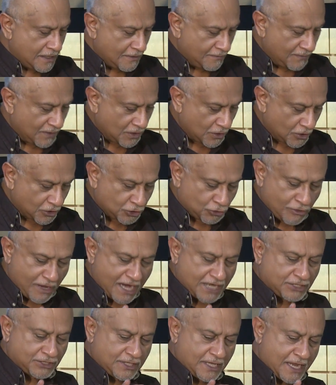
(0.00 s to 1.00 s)
We're going to
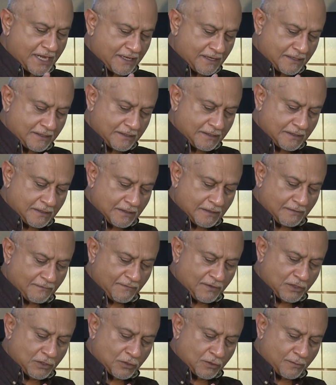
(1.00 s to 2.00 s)
trash that.
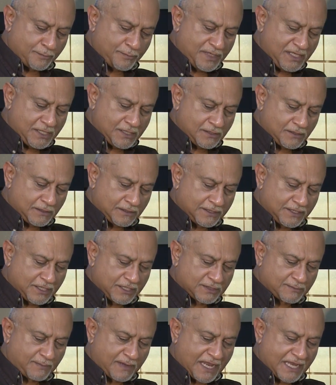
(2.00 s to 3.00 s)
We're going to peel
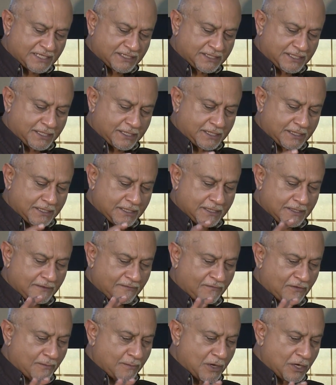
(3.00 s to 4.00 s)
this plastic
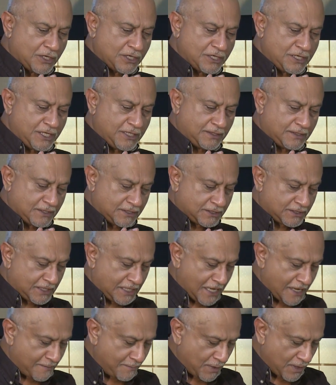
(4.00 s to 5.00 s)
from underneath the
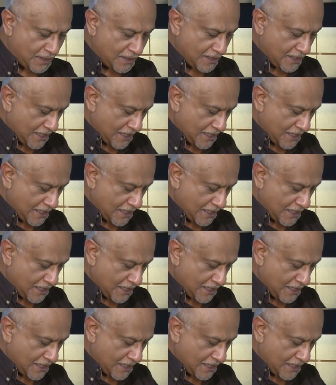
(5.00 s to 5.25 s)
stamp,